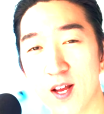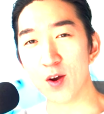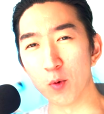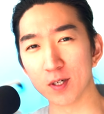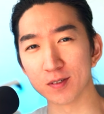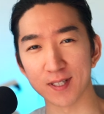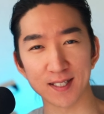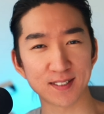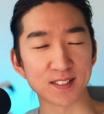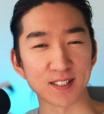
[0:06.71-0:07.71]
Well,
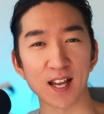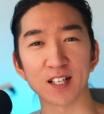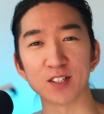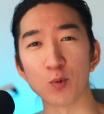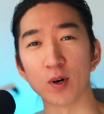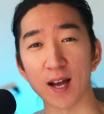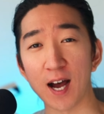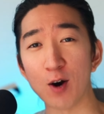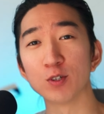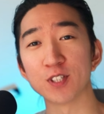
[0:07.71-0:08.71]
that's exactly what
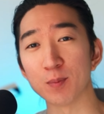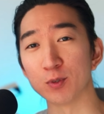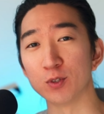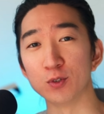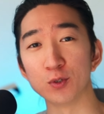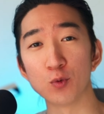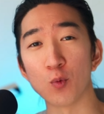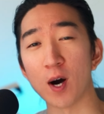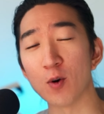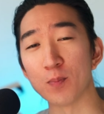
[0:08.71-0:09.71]
I was able to do
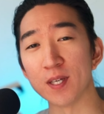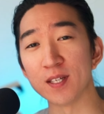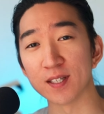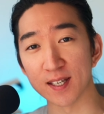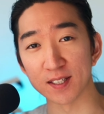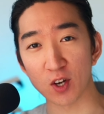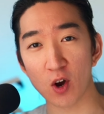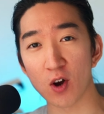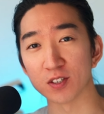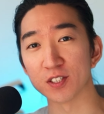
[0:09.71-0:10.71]
while being in
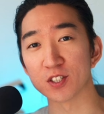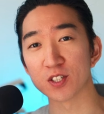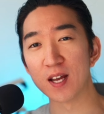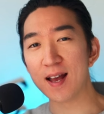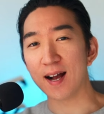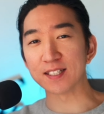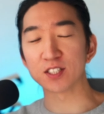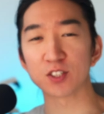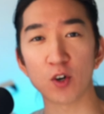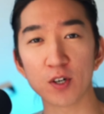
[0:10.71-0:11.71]
college. I
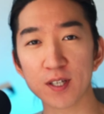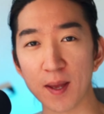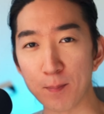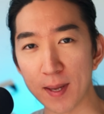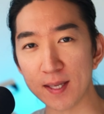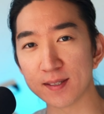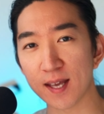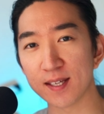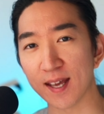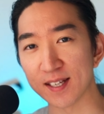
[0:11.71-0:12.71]
started and
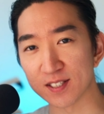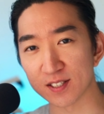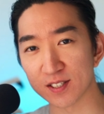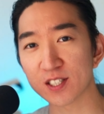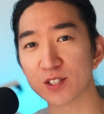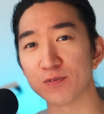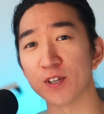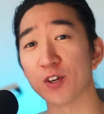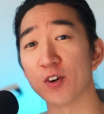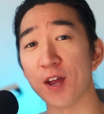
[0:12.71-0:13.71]
maintained a
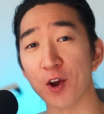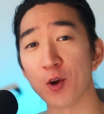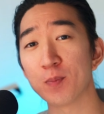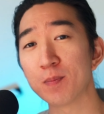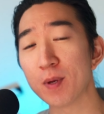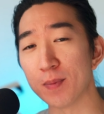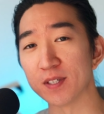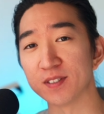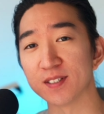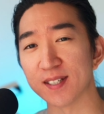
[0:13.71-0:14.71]
six-figure Airbnb
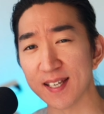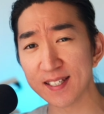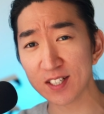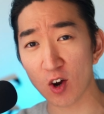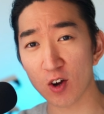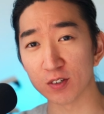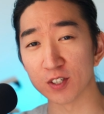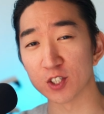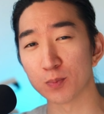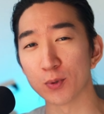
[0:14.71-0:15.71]
business in
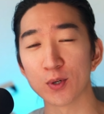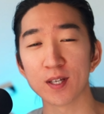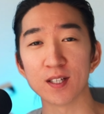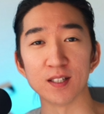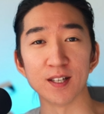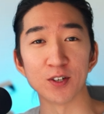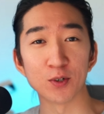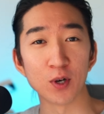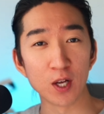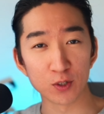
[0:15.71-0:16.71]
college, putting
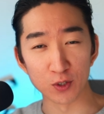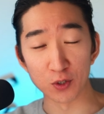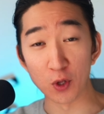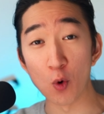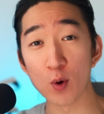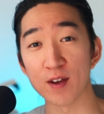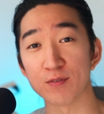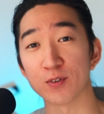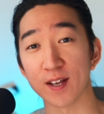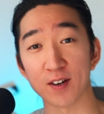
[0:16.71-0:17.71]
little to no
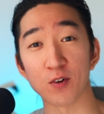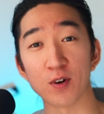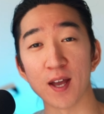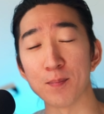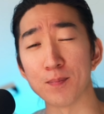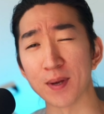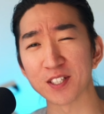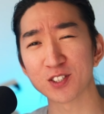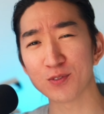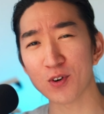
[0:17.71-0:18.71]
effort at all. And
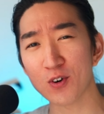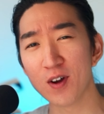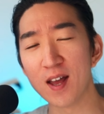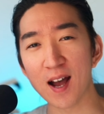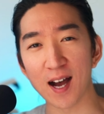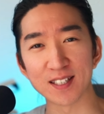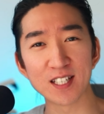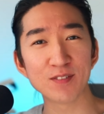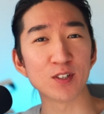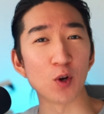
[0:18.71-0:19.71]
best of all, I
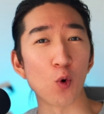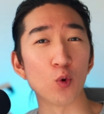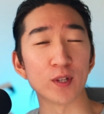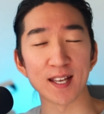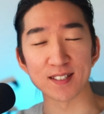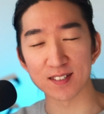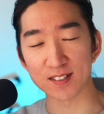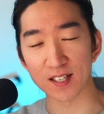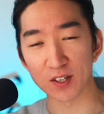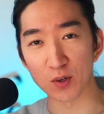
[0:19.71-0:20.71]
didn't even own a
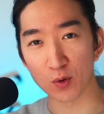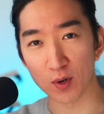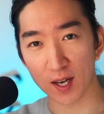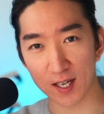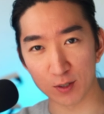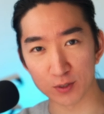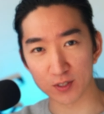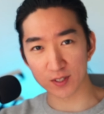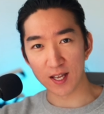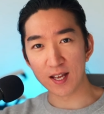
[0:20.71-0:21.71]
single
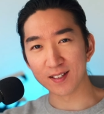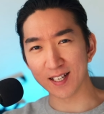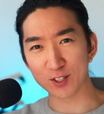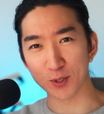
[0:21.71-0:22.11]
house. That's